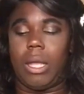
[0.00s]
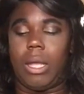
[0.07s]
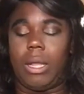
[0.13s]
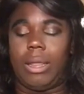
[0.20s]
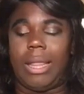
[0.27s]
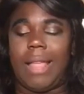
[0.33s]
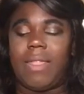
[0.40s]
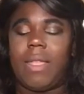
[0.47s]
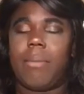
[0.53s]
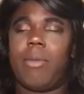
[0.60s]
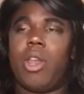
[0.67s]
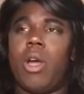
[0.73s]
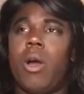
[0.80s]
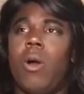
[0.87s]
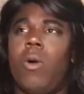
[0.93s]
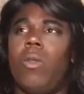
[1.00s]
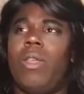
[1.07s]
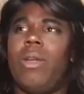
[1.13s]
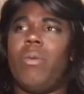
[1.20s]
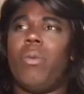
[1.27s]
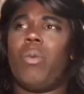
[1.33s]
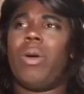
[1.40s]
let them know
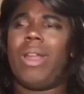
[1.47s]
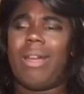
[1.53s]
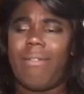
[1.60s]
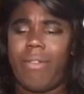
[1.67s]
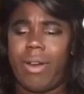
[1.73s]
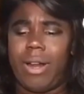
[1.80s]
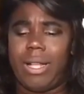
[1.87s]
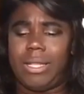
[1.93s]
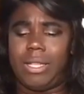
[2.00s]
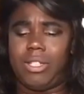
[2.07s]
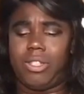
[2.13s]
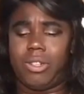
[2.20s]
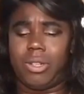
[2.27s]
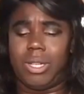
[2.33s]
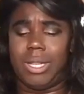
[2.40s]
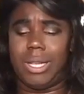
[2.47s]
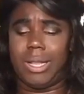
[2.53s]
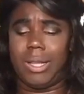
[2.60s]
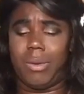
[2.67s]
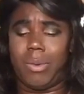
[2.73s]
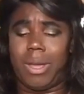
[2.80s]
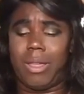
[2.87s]
that whatever it is that you're
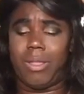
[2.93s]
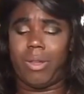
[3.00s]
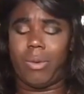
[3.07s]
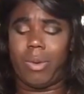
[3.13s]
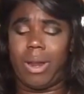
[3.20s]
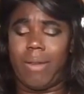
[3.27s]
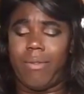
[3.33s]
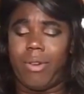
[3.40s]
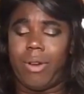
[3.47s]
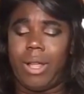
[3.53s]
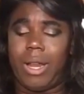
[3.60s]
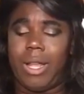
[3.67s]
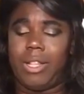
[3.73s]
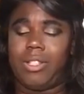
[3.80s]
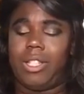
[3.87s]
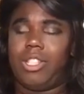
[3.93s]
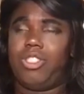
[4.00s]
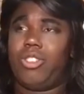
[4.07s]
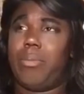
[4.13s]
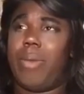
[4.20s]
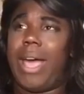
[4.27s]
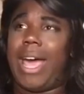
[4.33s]
dealing with or whatever it is that
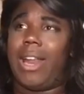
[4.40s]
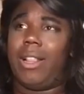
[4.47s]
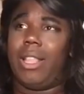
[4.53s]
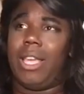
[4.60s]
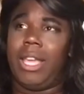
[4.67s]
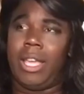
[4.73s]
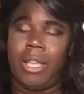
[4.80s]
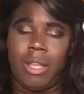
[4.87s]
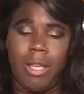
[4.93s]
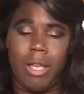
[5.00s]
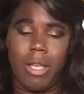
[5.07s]
you're battling,